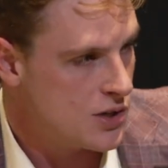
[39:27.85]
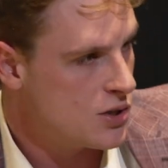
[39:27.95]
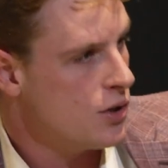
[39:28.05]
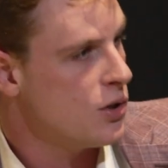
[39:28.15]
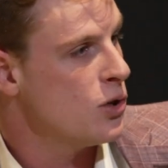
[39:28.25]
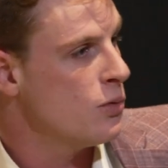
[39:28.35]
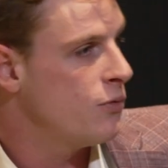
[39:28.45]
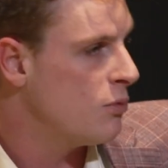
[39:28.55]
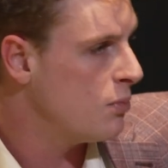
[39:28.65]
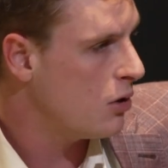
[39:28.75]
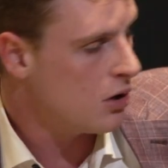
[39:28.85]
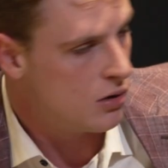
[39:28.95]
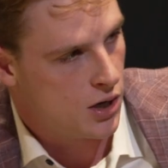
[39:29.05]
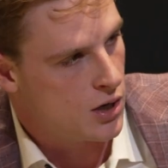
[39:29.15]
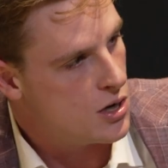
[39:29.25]
It has nothing to do with
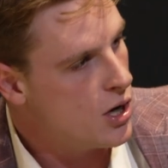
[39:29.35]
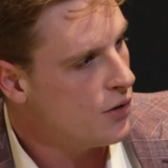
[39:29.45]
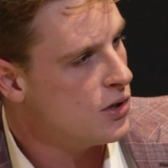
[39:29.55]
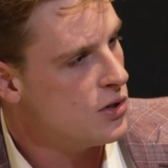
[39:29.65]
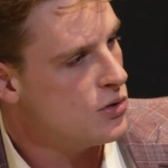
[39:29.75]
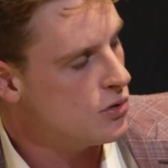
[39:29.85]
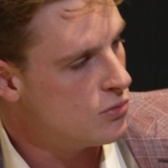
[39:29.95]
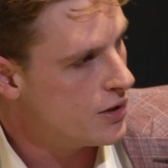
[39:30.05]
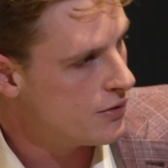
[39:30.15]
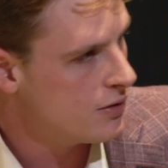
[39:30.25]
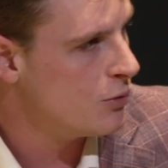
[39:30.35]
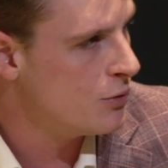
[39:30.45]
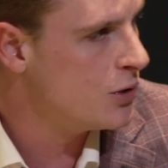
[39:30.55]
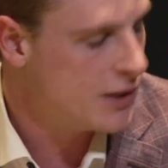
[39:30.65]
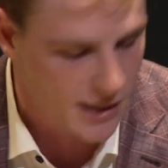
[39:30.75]
football, nothing to do with
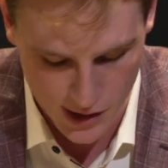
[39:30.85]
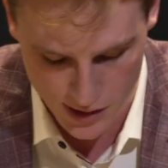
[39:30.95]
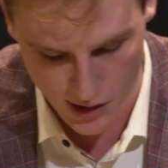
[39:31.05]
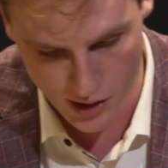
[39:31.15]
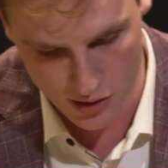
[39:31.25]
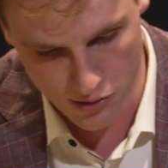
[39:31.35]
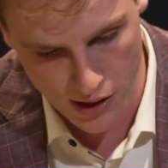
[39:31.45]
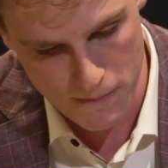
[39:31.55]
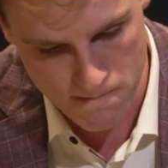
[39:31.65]
really anything. You ready?